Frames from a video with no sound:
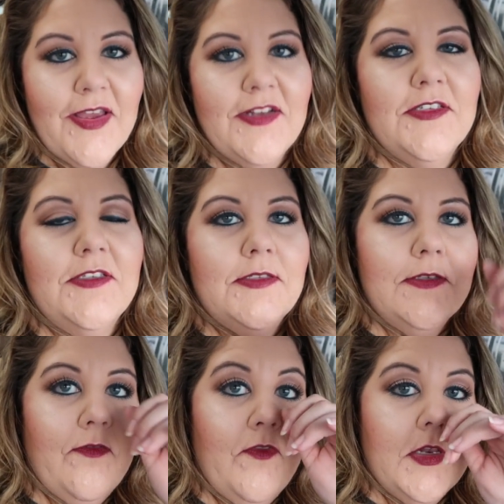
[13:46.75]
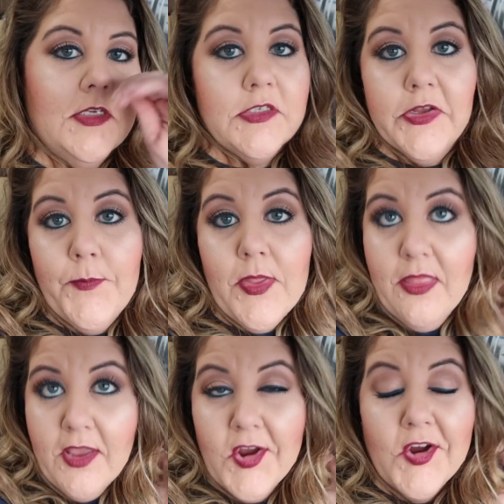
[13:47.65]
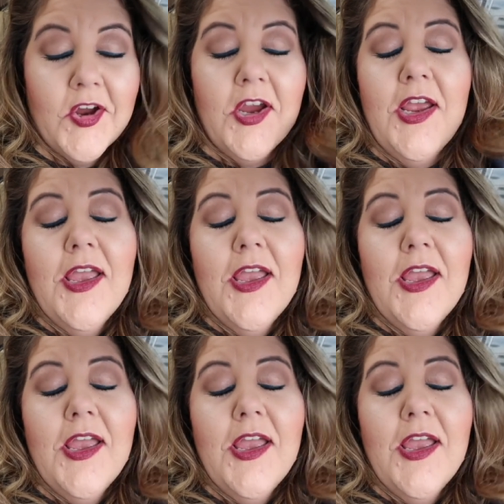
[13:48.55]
I just finished up in there.